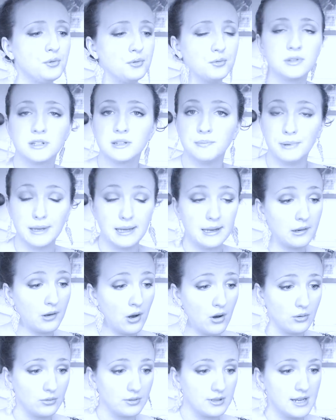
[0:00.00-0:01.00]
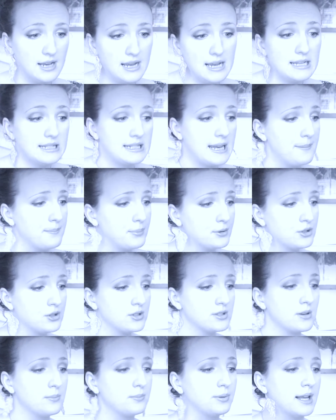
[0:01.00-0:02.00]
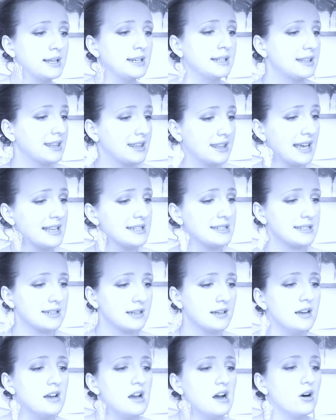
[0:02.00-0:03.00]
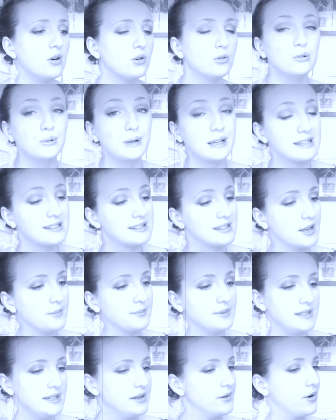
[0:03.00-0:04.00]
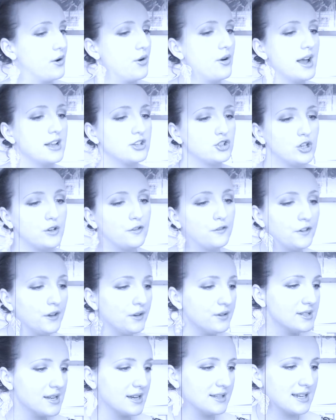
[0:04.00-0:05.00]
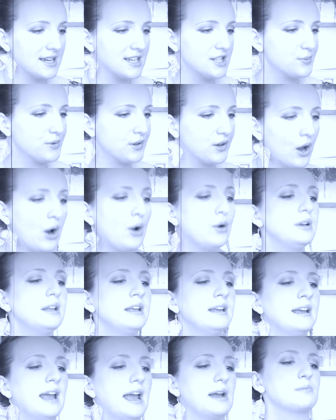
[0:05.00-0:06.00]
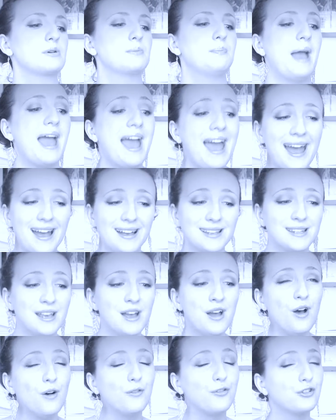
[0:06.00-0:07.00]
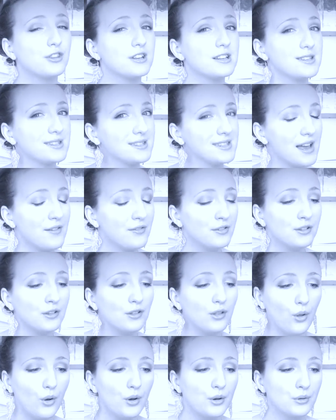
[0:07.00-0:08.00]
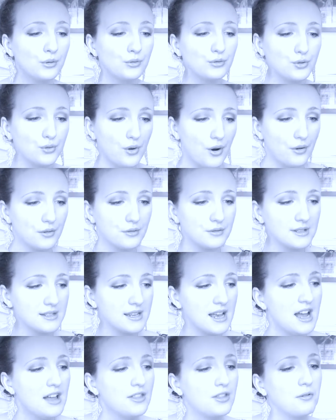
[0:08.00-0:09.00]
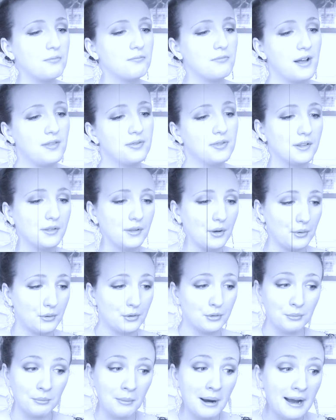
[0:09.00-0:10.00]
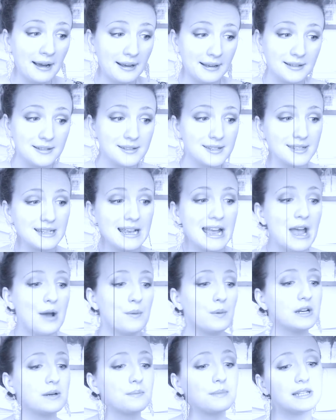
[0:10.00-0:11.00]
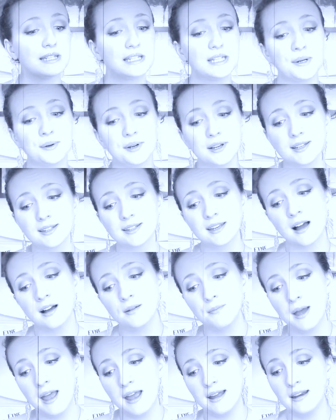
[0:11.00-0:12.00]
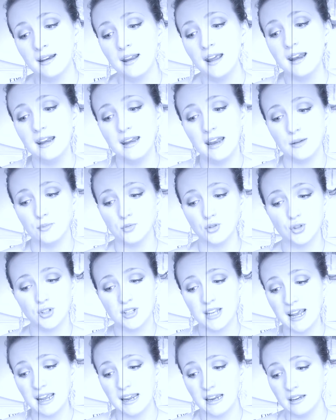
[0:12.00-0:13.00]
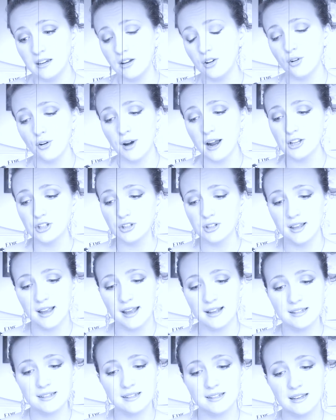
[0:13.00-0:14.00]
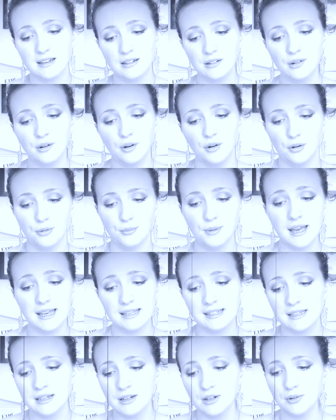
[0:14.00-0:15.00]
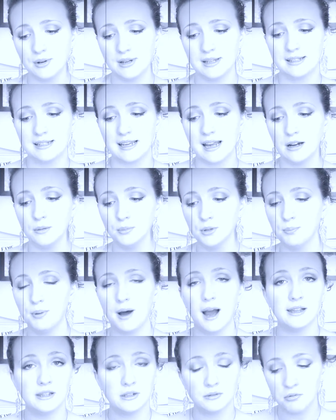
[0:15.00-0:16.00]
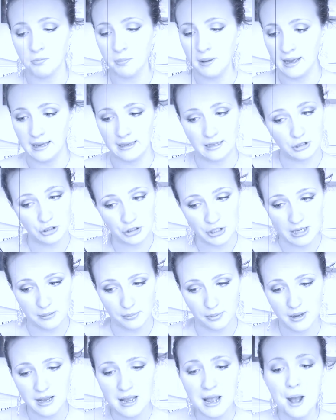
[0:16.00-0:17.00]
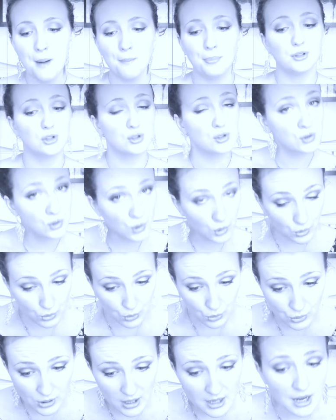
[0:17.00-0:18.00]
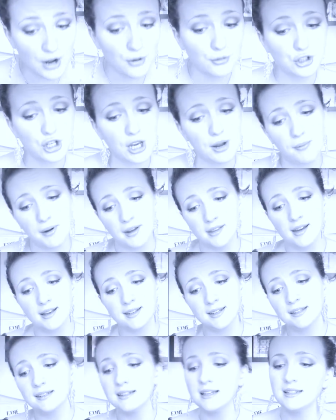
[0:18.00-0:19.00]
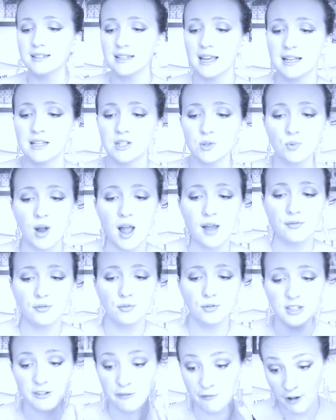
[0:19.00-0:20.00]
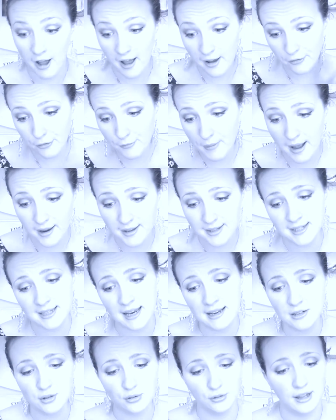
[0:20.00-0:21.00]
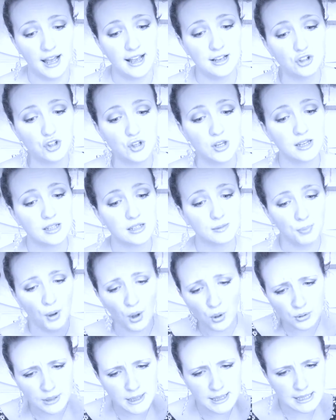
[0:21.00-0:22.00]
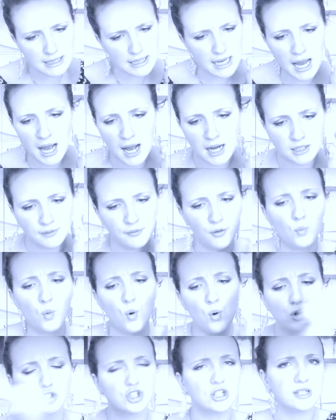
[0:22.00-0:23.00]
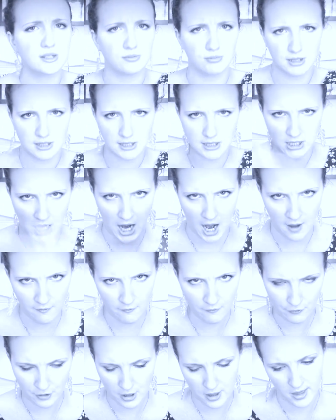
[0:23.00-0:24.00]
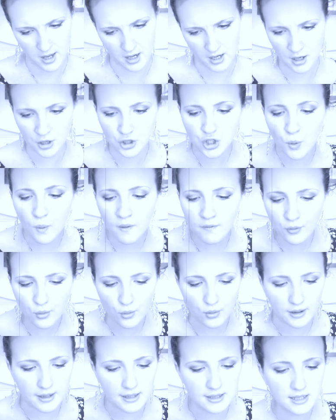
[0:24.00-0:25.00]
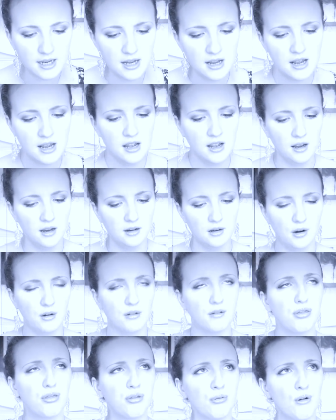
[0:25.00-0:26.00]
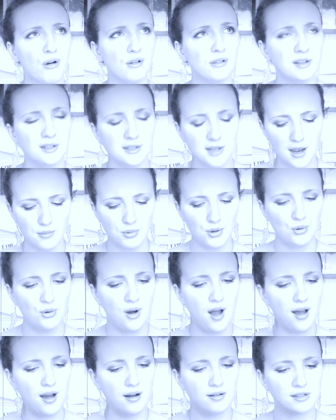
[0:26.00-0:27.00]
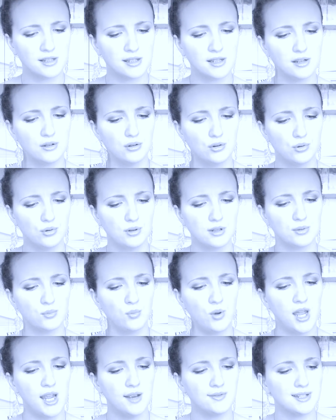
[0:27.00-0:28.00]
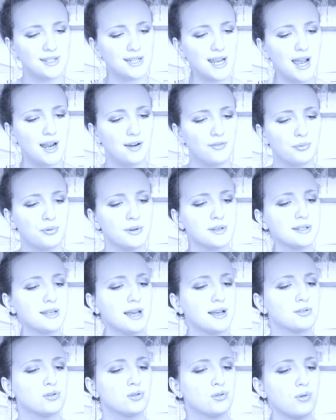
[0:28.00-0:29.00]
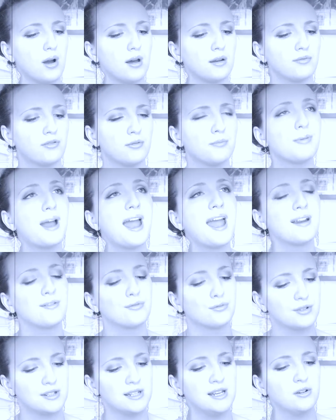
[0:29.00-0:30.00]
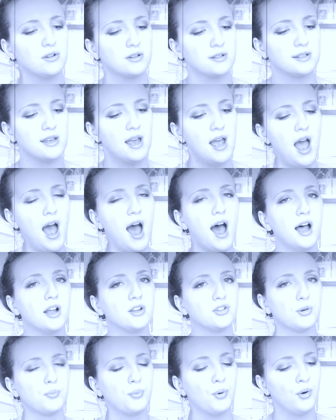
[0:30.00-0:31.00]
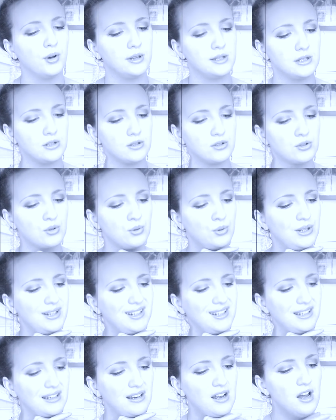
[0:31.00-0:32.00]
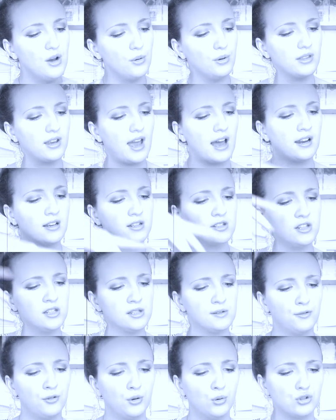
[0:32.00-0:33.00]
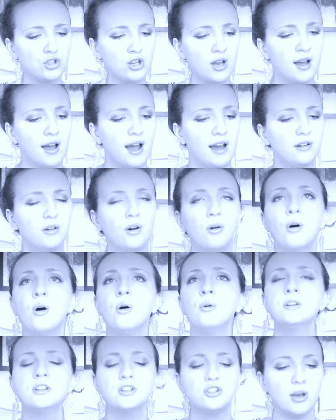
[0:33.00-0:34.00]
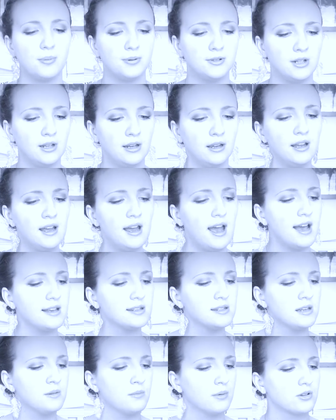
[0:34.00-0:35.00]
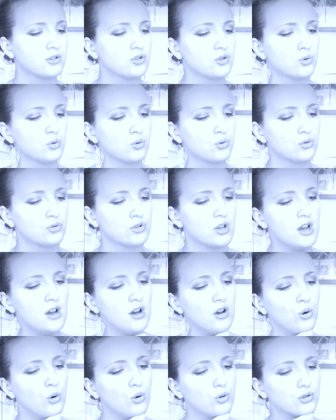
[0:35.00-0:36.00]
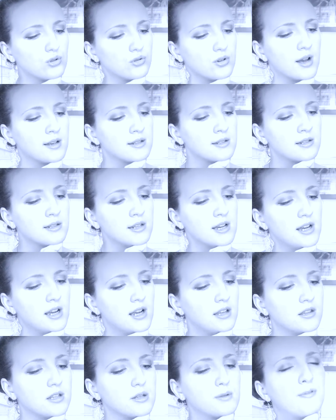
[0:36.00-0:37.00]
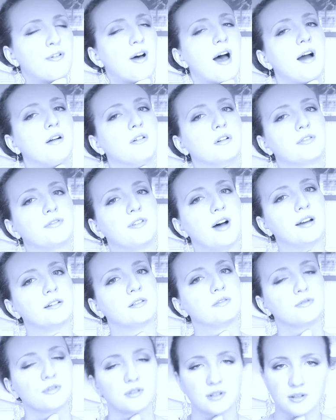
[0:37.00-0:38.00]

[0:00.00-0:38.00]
used to being cold. Temperatures on planet Thander are always sub-zero, and she fills her days with coding and repairs for the 7 loyal drones that run the local mines. When a mysterious young man named Dane crash lands near her home, Essie agrees to help the pilot repair his ship. But soon, she realizes that Dane's arrival was far from accidental, and she is pulled into the heart of a war she's risked everything to avoid. In her enthralling debut, R.C. Lewis weaves a tale of a princess on the run from painful secrets and a poisonous queen. With Galaxy's future and her own in jeopardy, Essie must choose who to trust in this fiery fight for